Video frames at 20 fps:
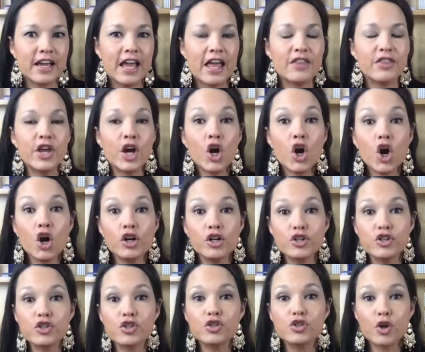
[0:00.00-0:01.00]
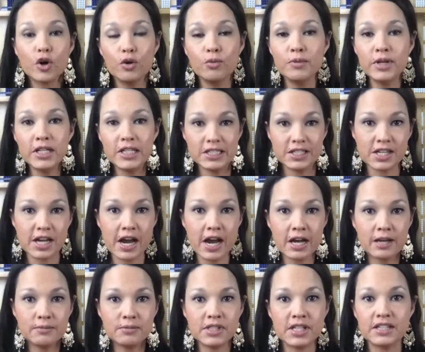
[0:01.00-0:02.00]
There are so many
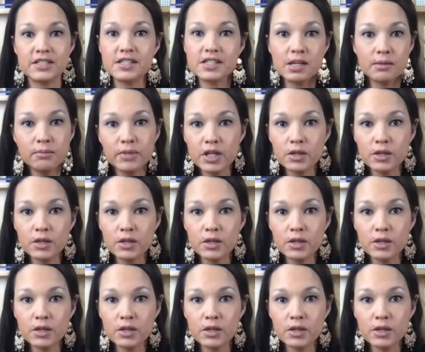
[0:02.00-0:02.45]
times that somebody